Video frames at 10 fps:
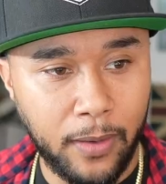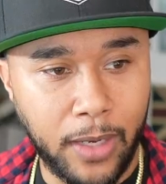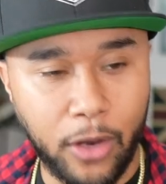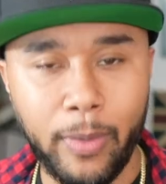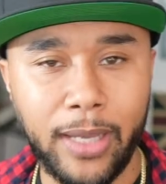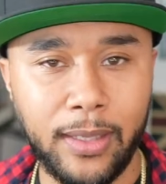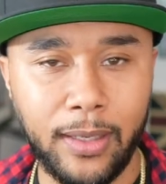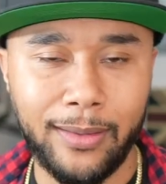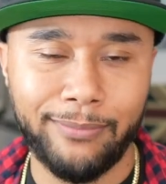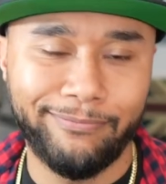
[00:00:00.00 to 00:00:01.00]
Now you might
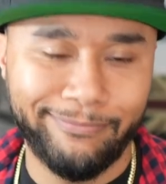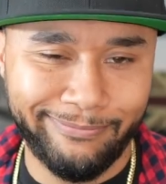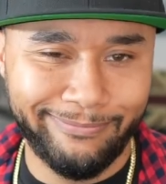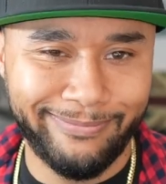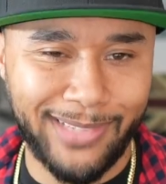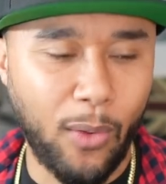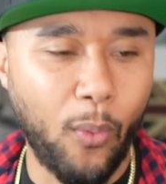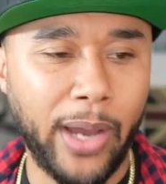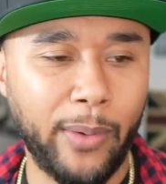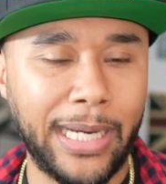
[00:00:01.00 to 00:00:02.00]
think,
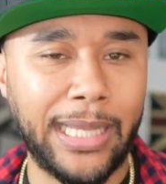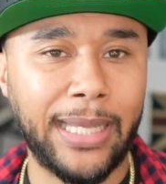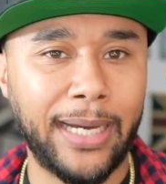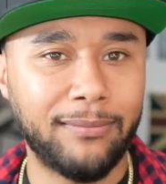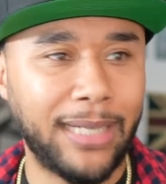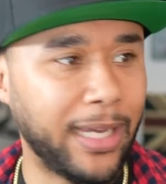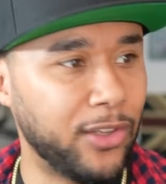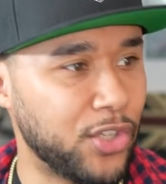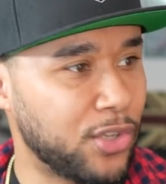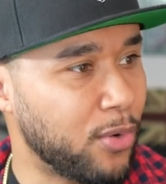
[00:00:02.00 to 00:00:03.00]
why do I need that? I can
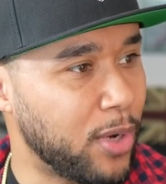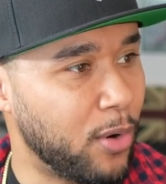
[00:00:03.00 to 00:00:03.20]
just create